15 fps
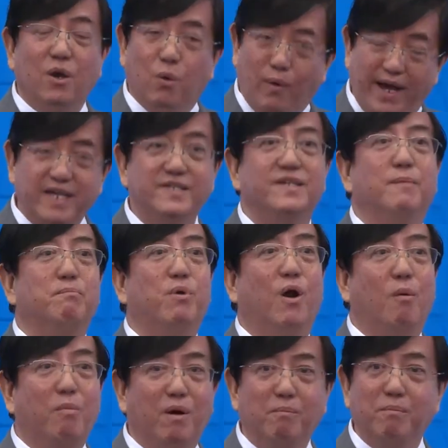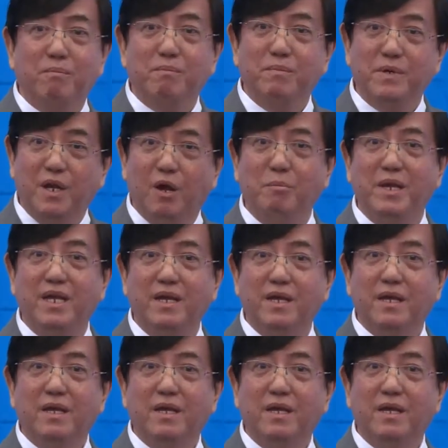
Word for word: what is the problem? You know what I mean?